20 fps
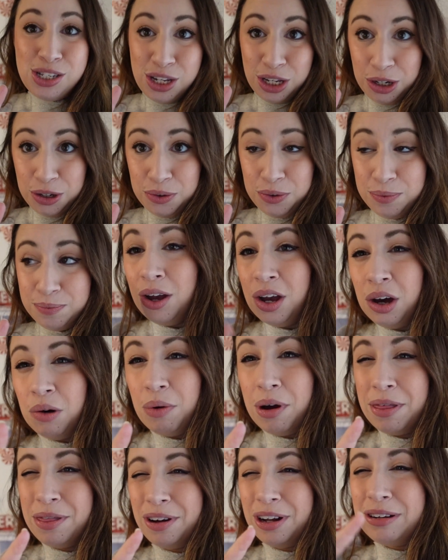Two,
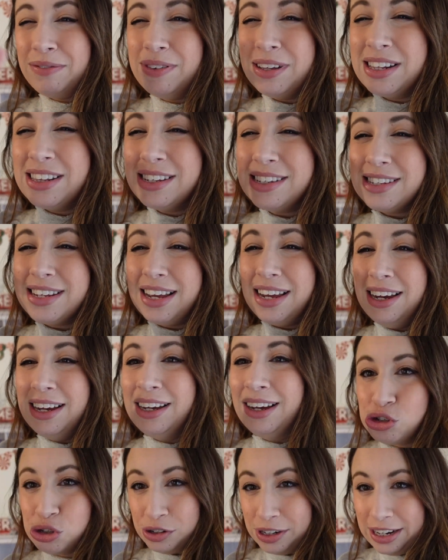we thought of like this like
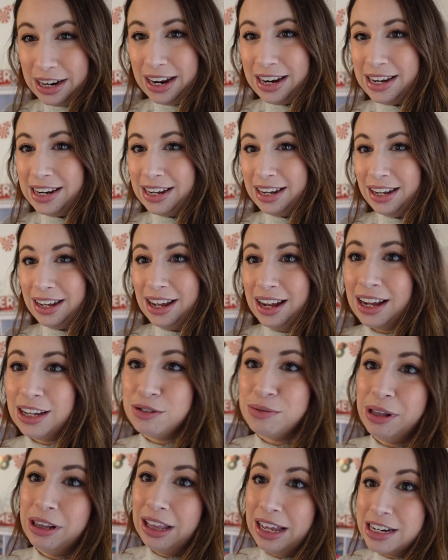tree idea because
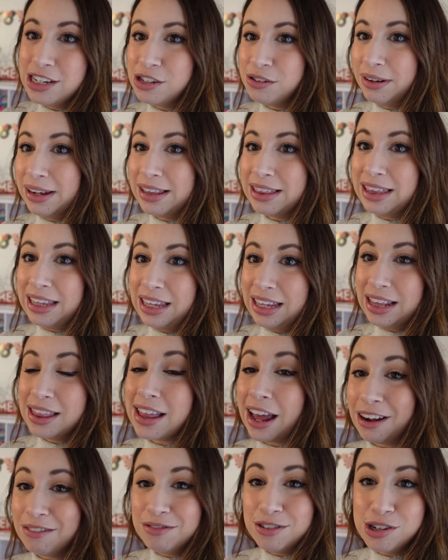we like doing the
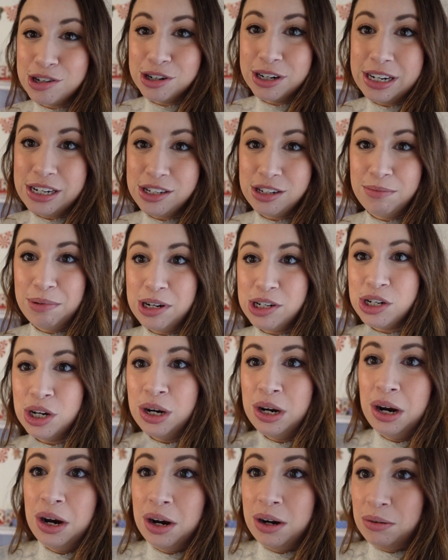thankful turkey so much
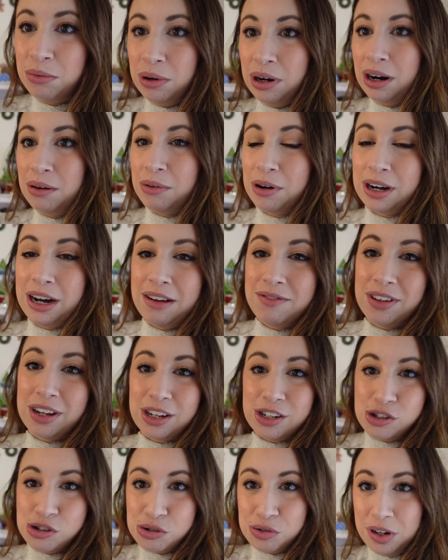where we're gonna have like
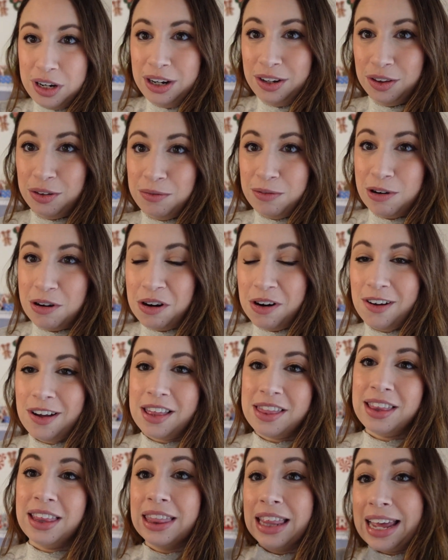a tree on the wall
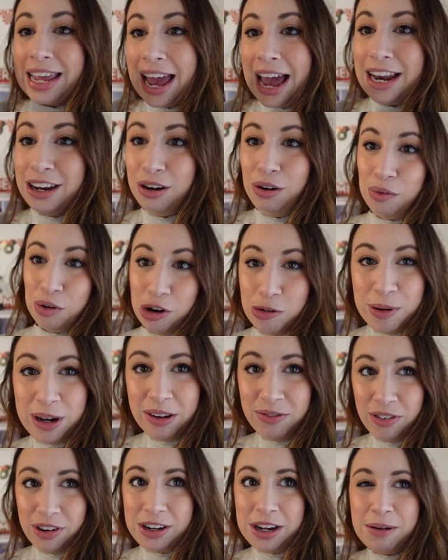and then like add an ornament
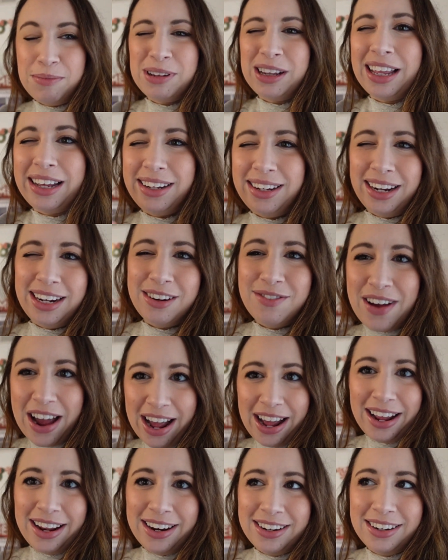every day but like kind of
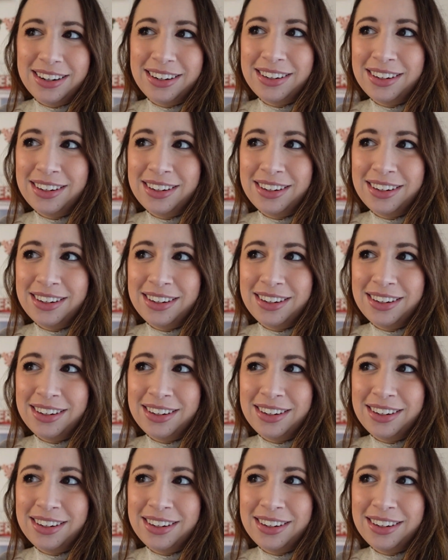add